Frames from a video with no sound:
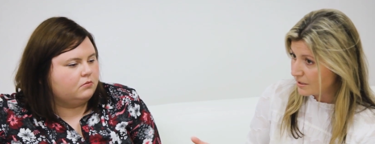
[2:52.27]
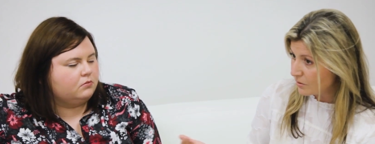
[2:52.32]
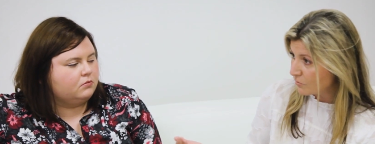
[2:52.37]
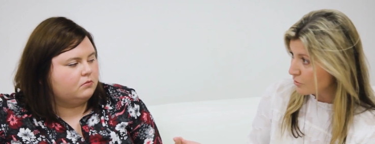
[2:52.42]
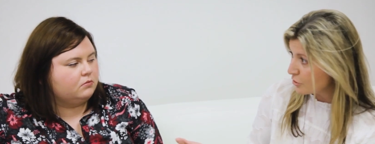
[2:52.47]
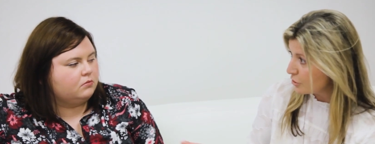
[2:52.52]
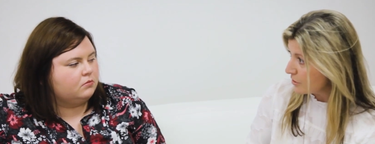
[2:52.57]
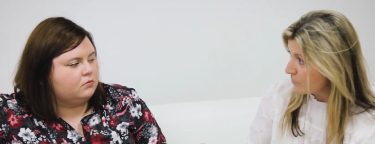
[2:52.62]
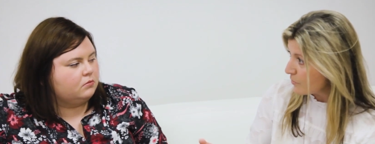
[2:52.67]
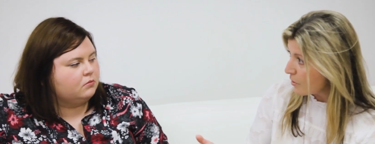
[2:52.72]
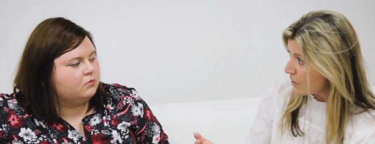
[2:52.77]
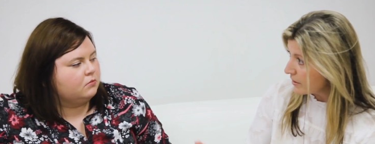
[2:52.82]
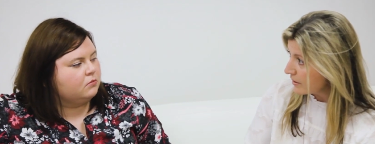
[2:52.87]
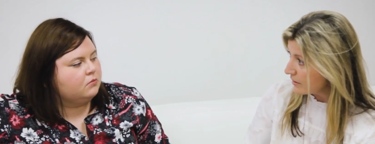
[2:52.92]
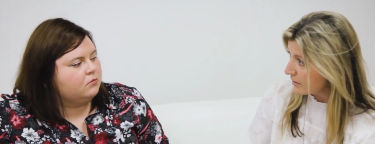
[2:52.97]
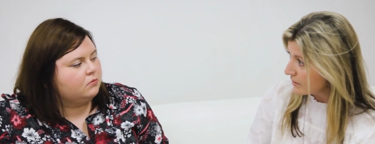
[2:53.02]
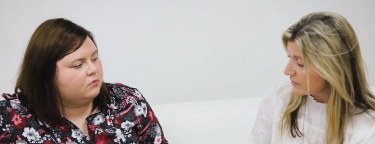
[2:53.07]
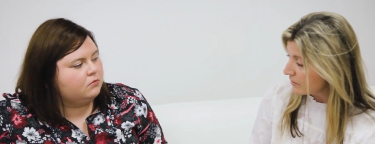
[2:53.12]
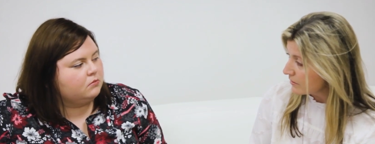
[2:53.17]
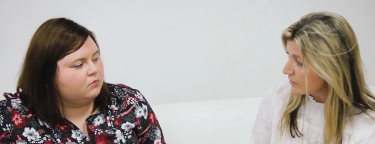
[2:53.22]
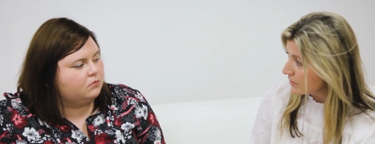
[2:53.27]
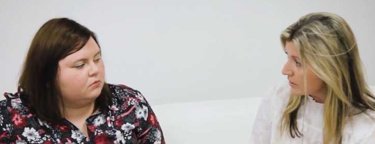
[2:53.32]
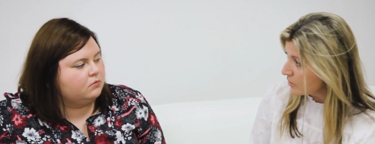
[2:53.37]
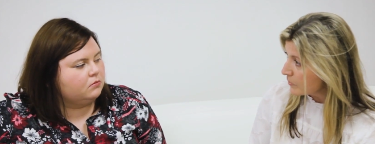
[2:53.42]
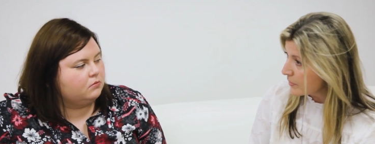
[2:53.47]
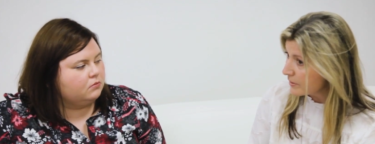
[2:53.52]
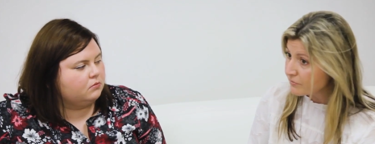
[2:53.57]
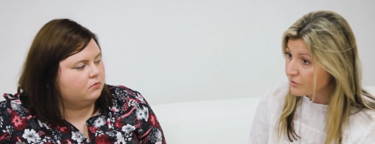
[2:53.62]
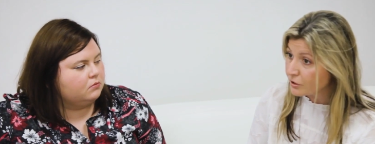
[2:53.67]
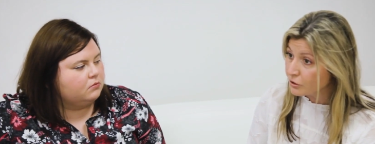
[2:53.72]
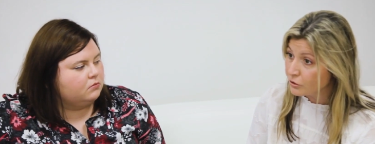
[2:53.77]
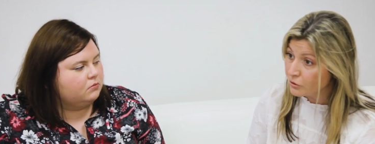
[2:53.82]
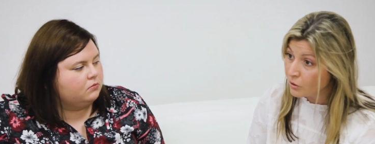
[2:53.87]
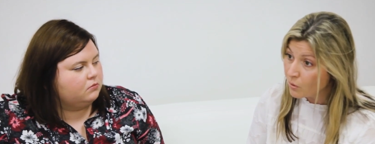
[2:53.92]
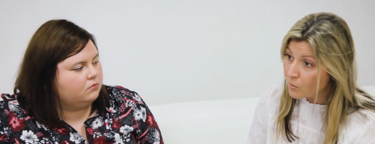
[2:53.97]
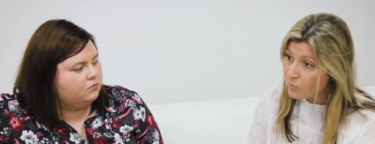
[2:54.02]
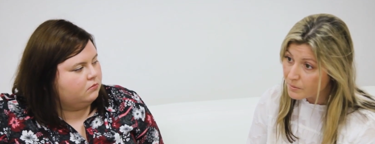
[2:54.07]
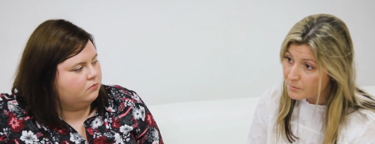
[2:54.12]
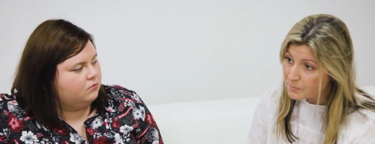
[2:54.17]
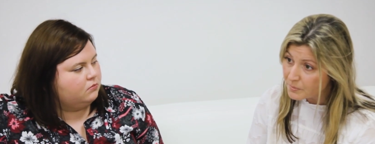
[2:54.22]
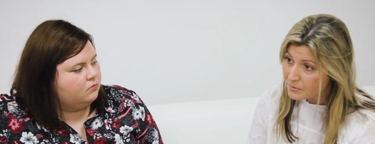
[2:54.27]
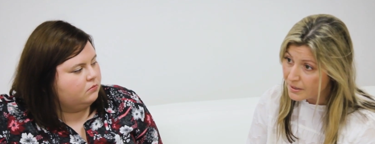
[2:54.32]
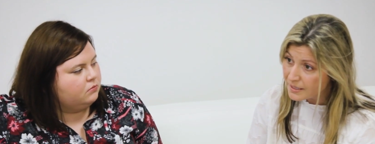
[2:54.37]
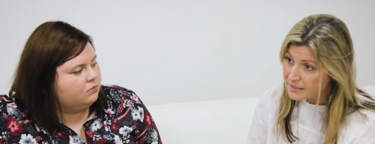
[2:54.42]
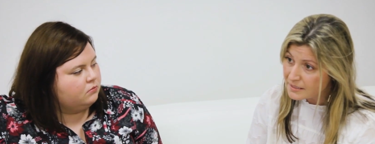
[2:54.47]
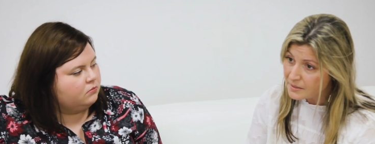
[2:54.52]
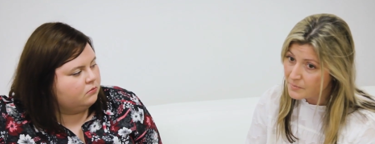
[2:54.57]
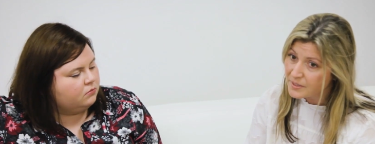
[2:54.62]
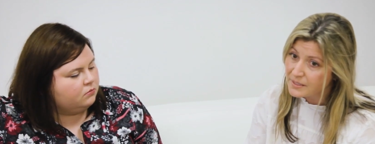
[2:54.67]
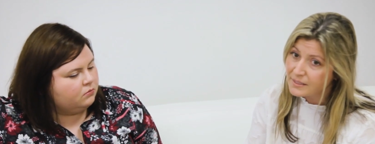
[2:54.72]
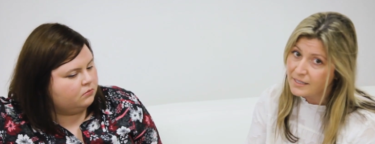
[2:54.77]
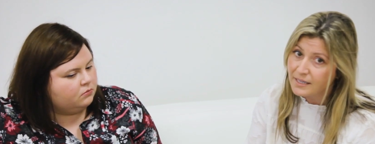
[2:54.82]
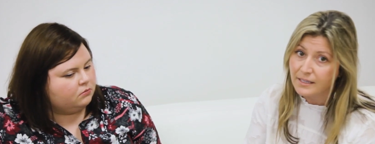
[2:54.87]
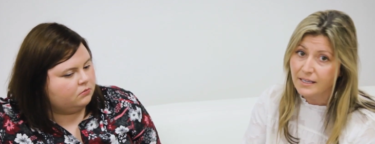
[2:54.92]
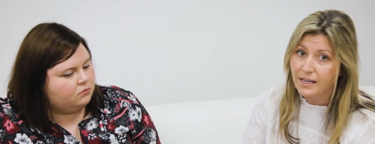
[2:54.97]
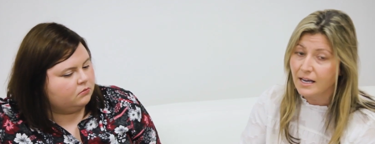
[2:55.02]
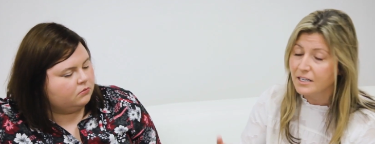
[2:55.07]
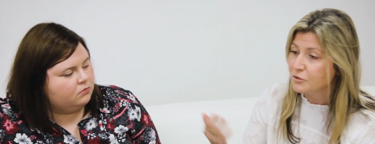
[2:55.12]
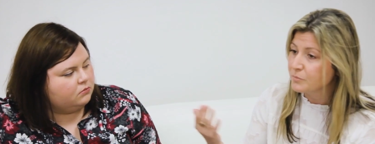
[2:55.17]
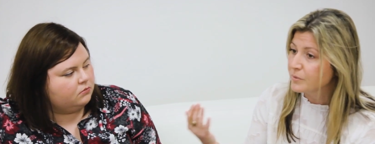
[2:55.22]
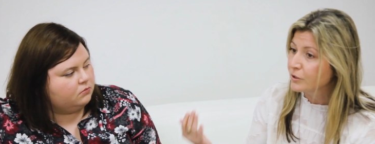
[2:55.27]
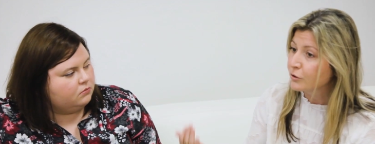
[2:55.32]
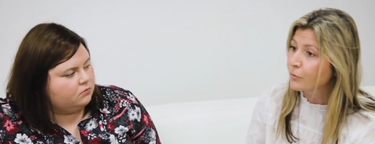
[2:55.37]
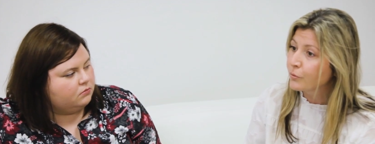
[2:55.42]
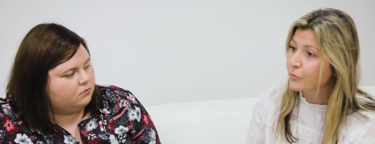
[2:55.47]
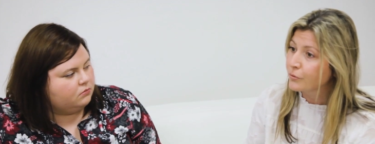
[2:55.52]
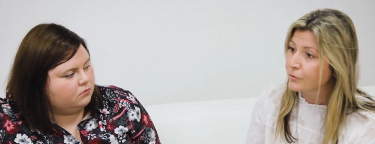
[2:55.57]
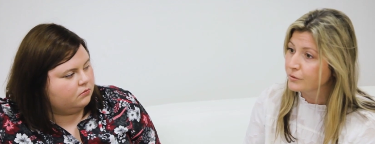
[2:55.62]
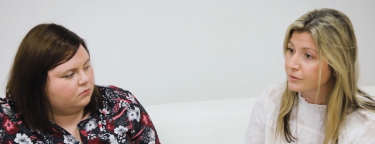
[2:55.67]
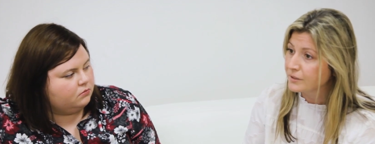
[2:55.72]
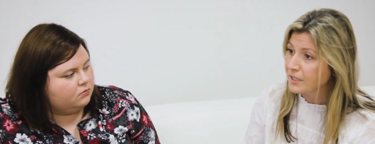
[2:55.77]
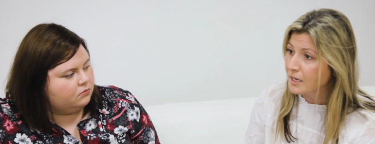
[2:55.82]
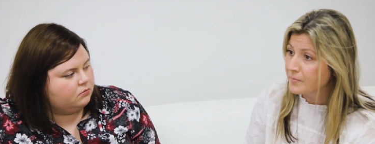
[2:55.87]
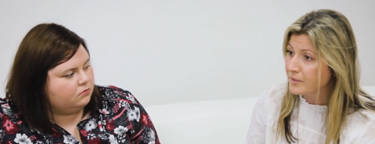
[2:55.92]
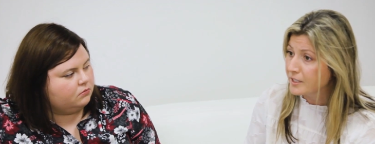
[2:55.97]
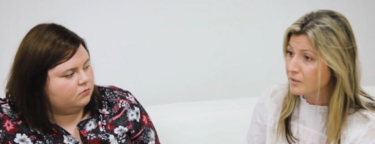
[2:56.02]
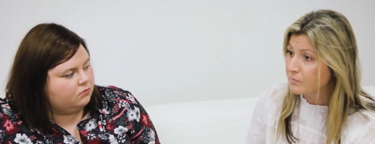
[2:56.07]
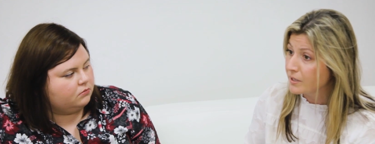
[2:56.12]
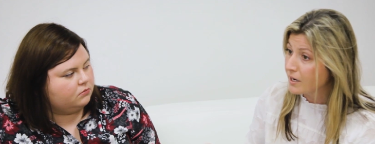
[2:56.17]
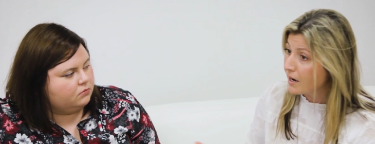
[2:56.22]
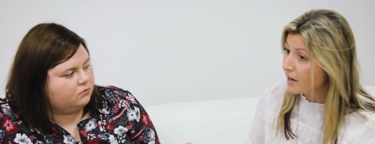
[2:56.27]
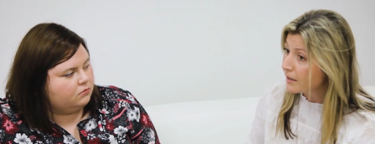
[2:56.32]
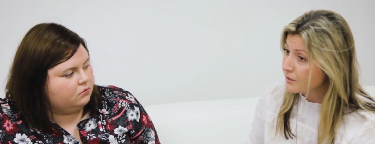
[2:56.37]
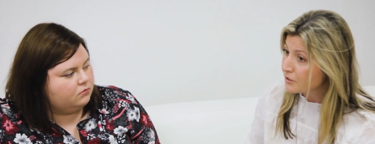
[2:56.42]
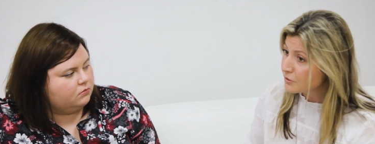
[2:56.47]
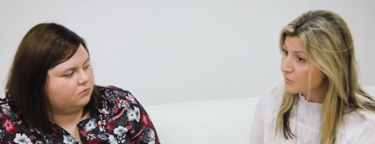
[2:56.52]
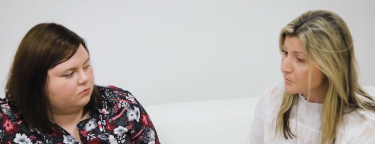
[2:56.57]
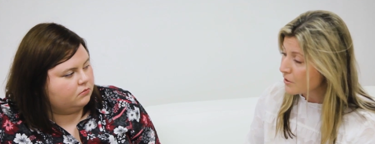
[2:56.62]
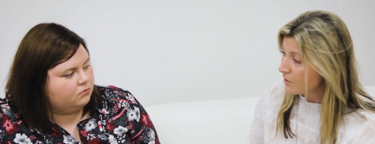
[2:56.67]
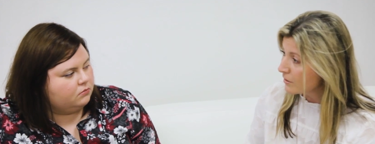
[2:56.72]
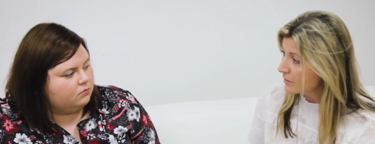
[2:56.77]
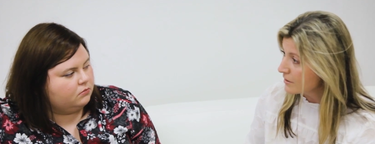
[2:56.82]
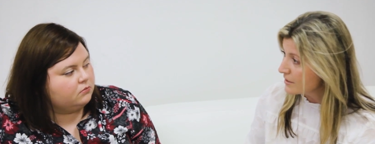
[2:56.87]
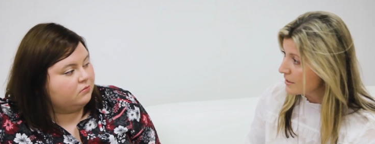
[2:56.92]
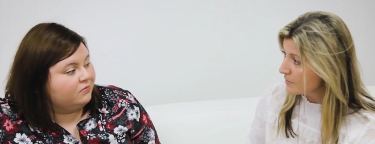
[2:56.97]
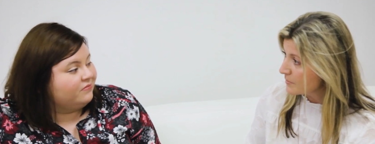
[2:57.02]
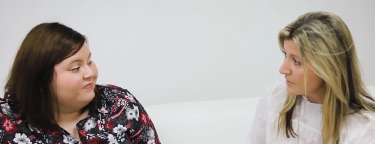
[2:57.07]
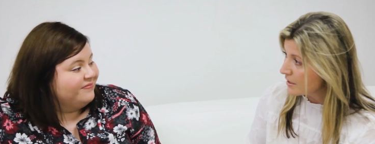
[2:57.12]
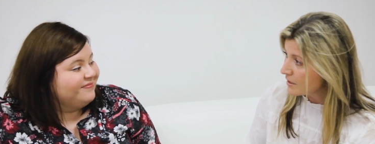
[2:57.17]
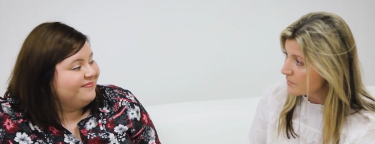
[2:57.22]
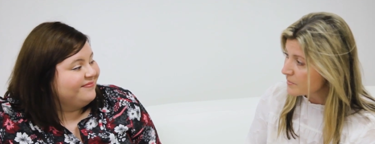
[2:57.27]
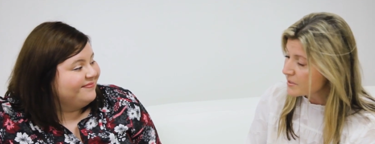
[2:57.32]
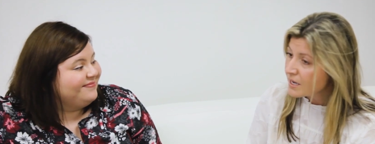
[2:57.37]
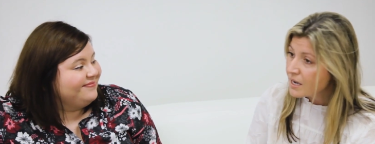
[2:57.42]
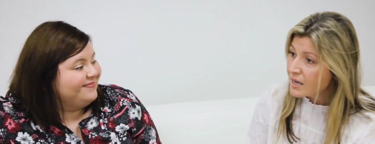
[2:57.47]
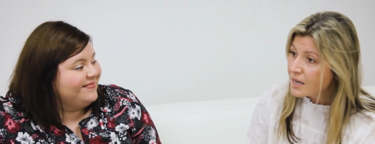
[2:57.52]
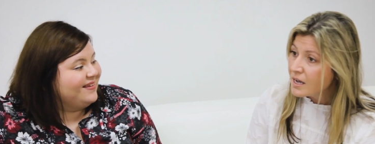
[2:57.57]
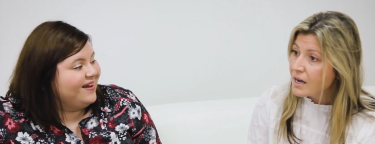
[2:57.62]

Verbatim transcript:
Speaker 1: he or she bought it at a little bit of a mm-hmm. lower price i'm not saying it has to be lower all the time it can be higher to be honest sometimes mm-hmm.